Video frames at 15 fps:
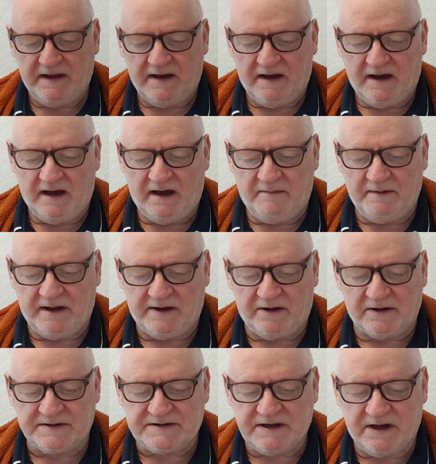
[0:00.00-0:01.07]
An
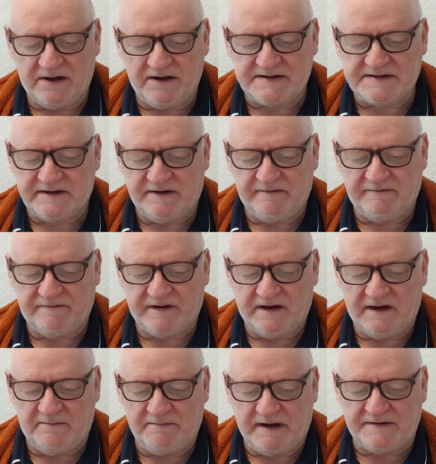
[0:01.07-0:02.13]
alternative
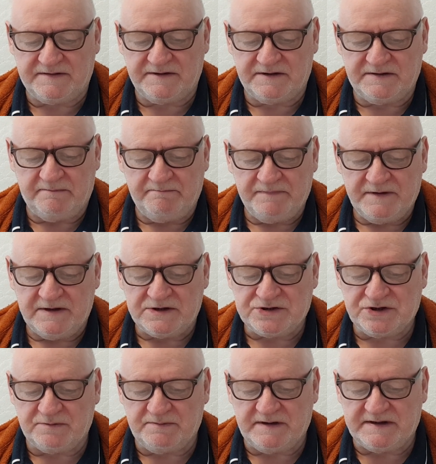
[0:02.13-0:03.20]
method
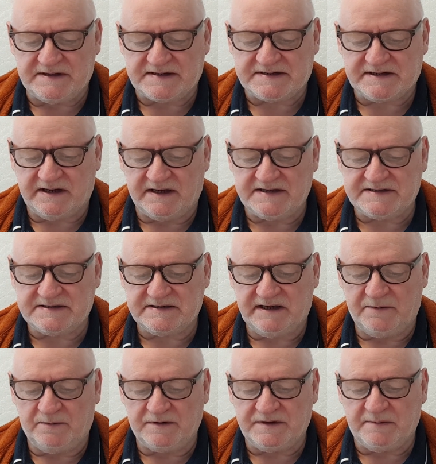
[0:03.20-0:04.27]
should be discussed
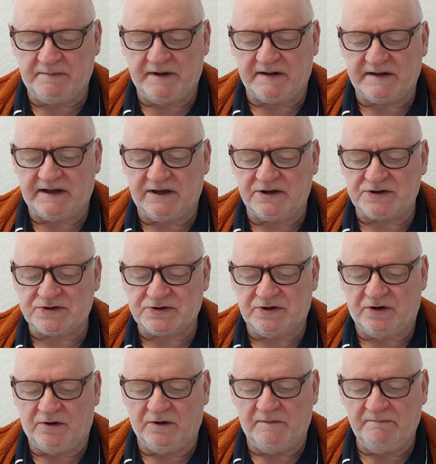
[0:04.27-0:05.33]
with the building
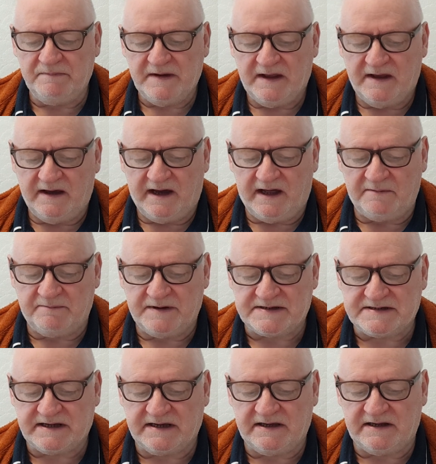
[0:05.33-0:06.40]
control and
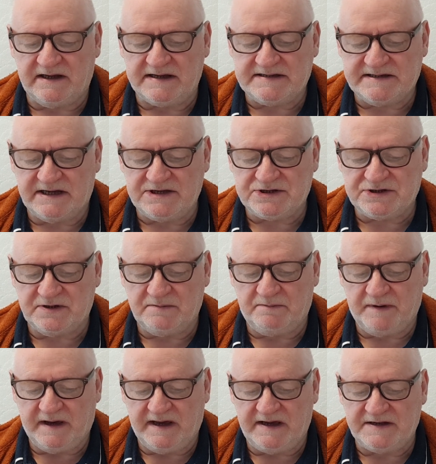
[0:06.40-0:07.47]
particular attention
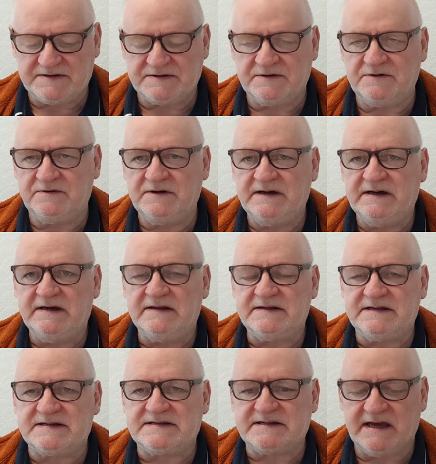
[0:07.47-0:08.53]
paid to
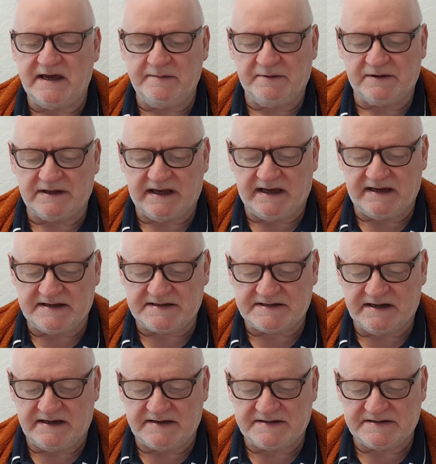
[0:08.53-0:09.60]
disabled
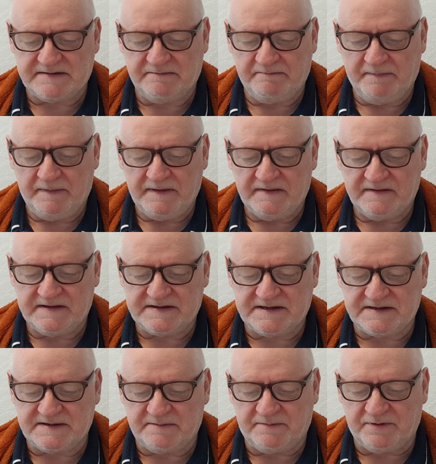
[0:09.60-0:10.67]
access. This
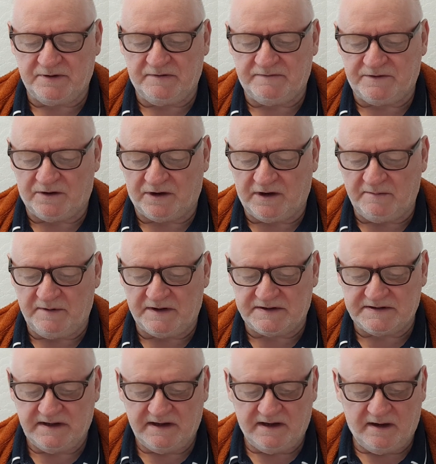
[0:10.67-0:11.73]
is approved document
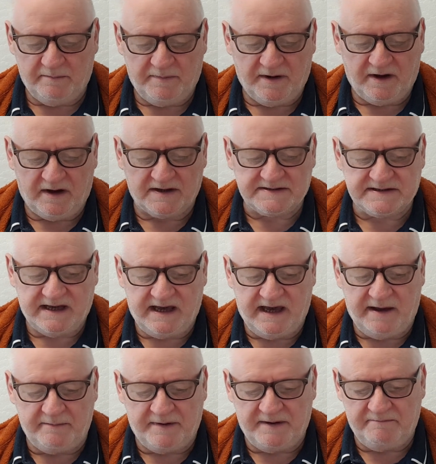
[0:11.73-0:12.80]
part
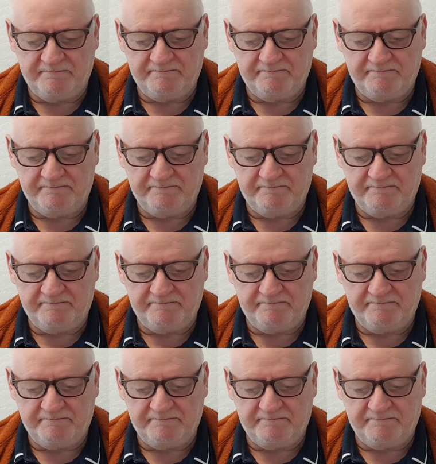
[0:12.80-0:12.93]
M.